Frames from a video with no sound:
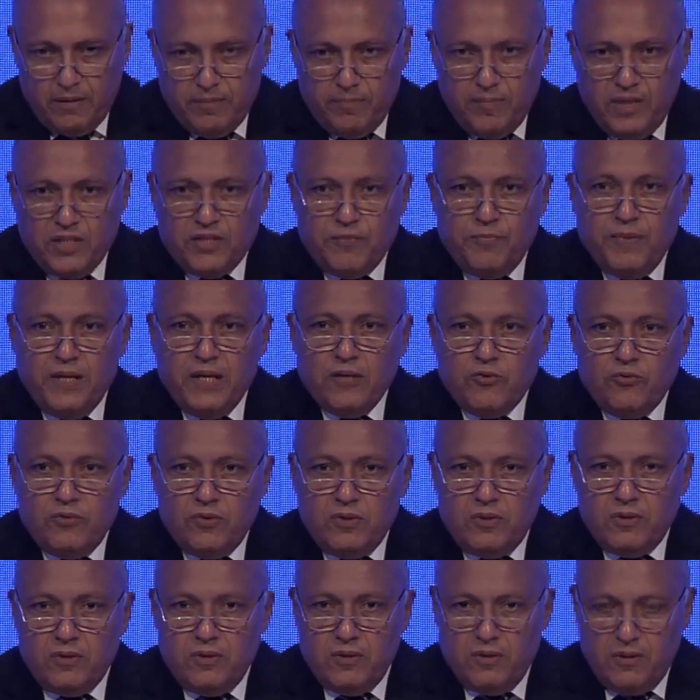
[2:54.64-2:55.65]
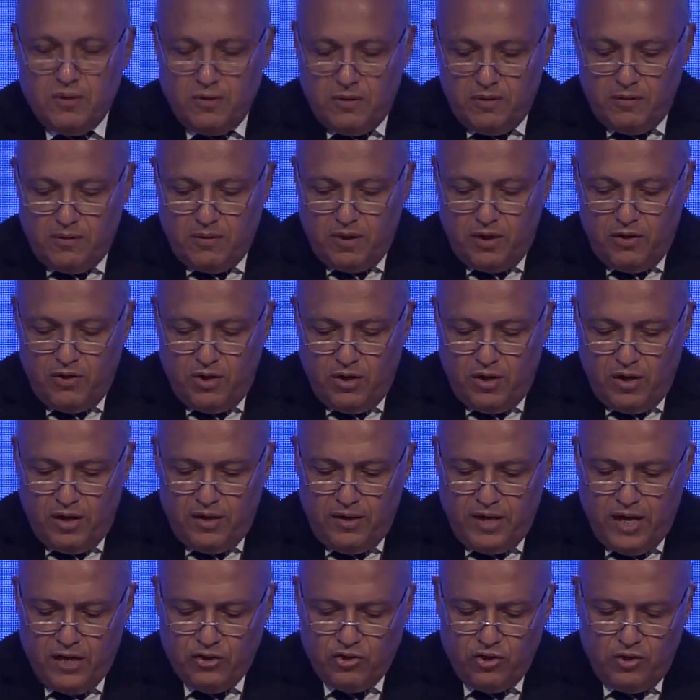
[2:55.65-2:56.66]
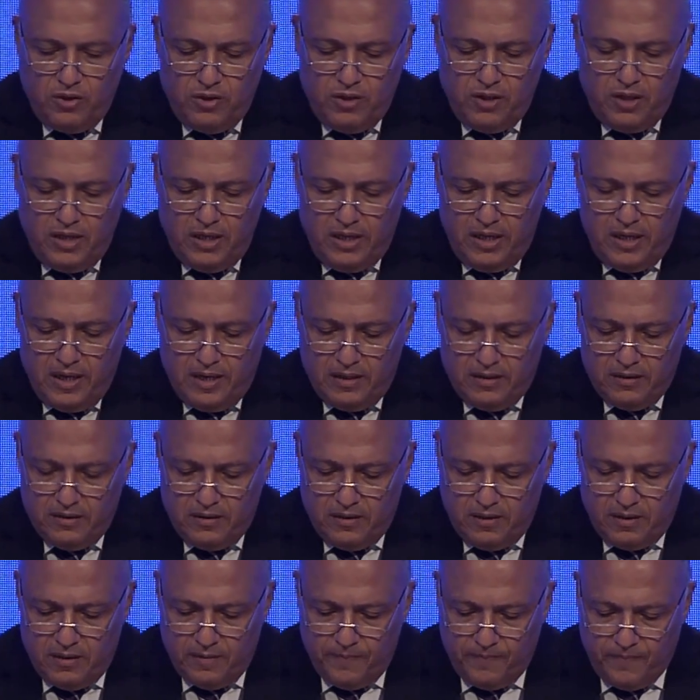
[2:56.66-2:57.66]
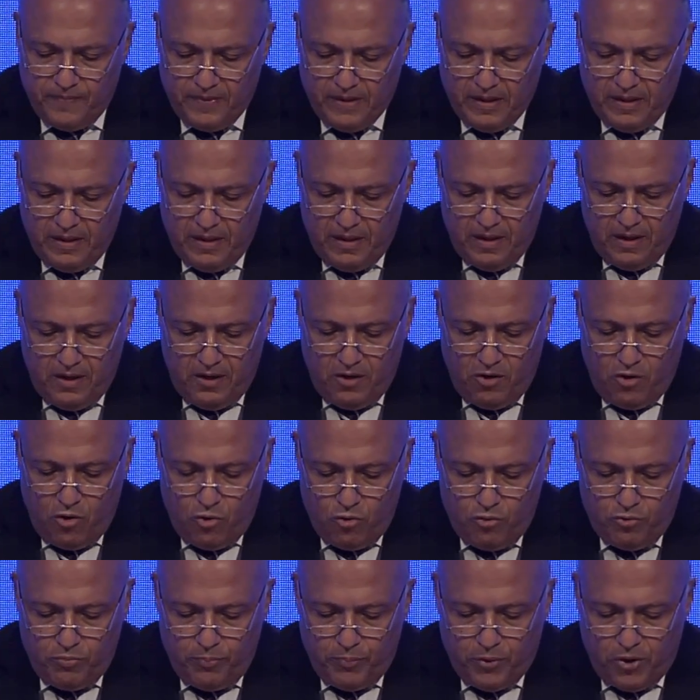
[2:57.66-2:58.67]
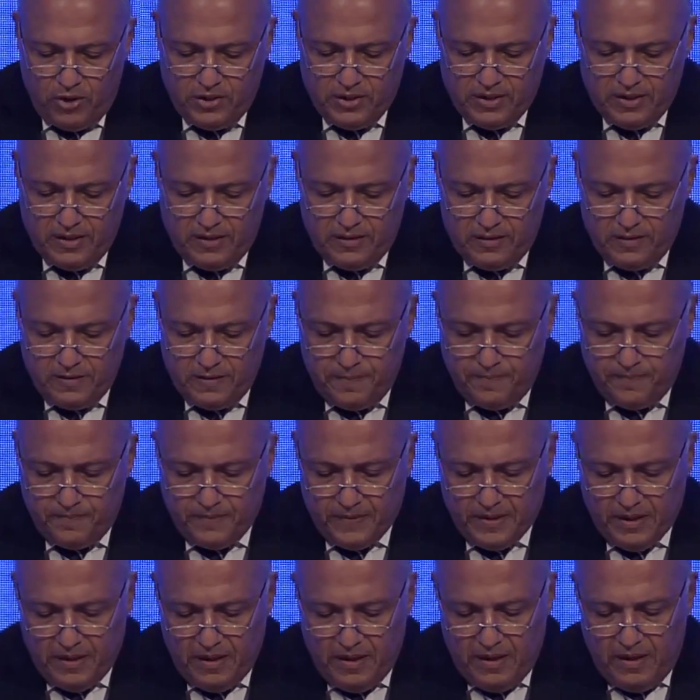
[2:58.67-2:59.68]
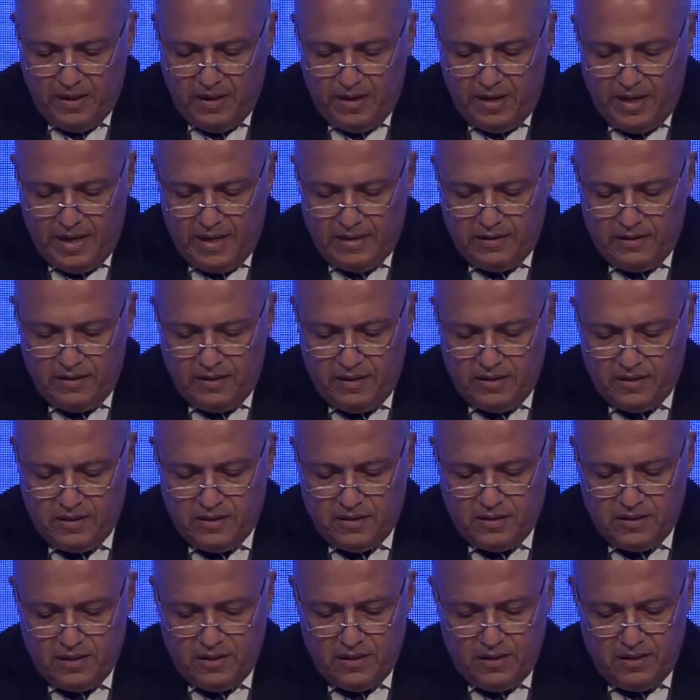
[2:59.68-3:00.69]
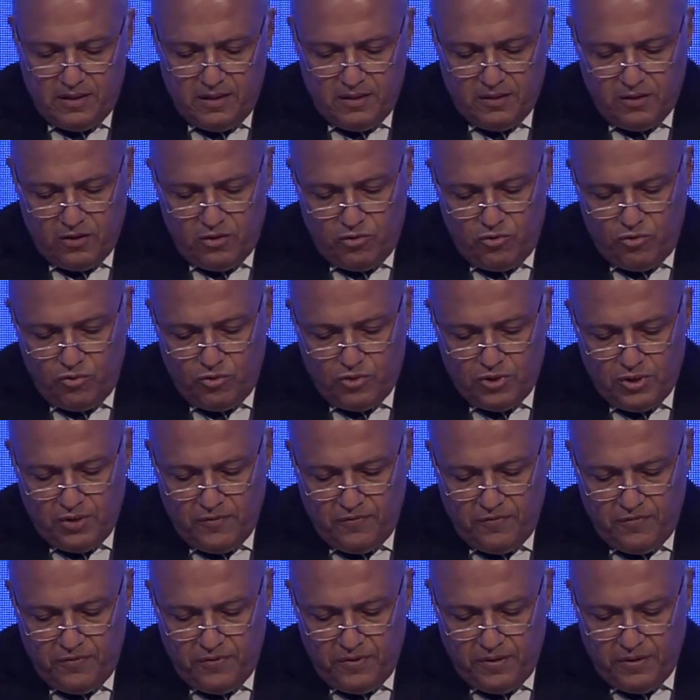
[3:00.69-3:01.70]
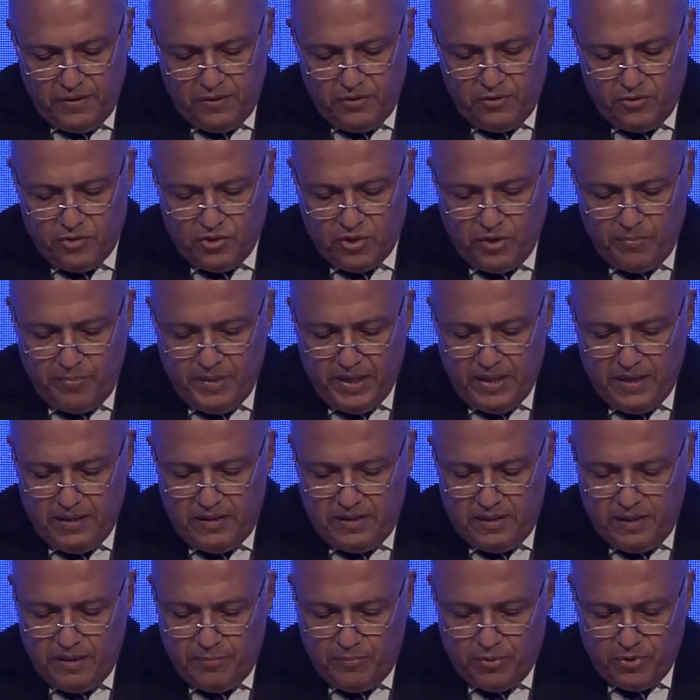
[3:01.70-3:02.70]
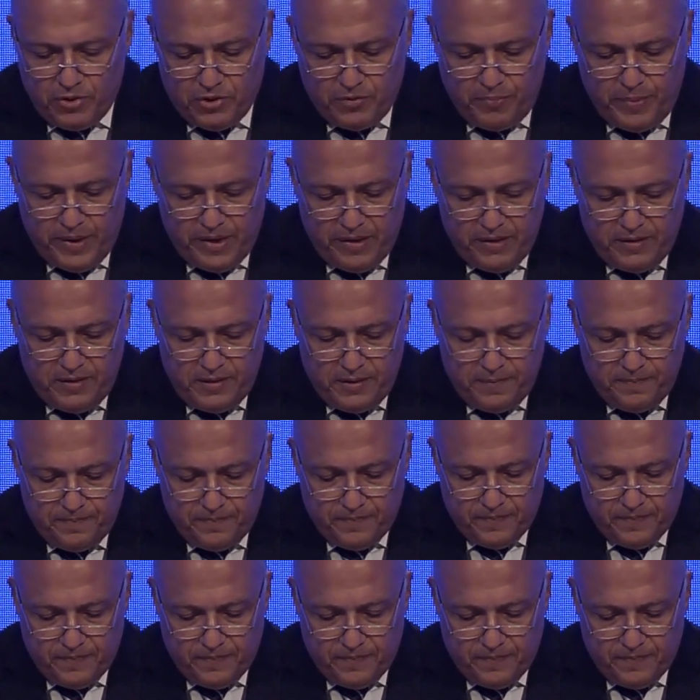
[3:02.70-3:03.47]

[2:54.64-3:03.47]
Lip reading: must be a nationally owned process and is conducive to stability and prosperity.